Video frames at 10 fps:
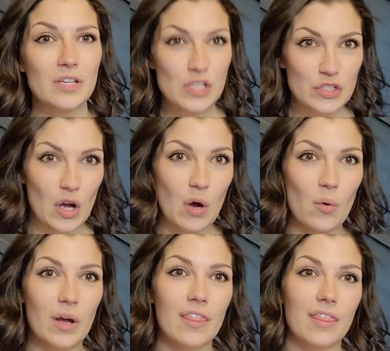
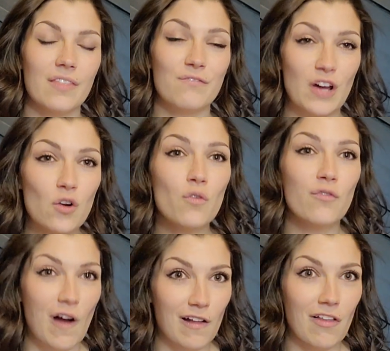So funnel
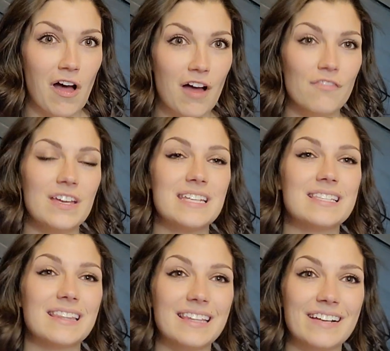fall off
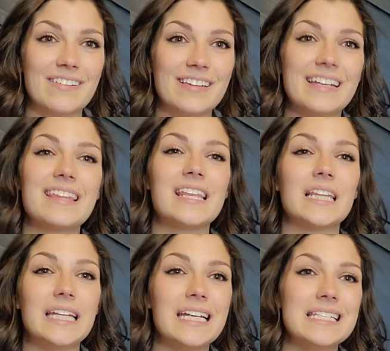is literally the
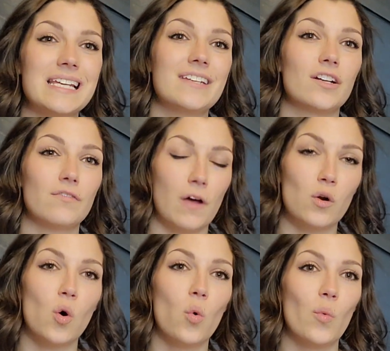leaks in your
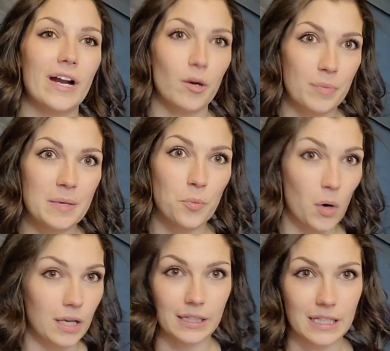funnel where people
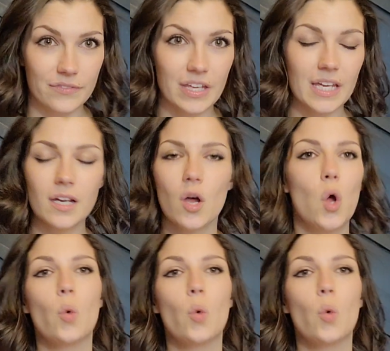are leaving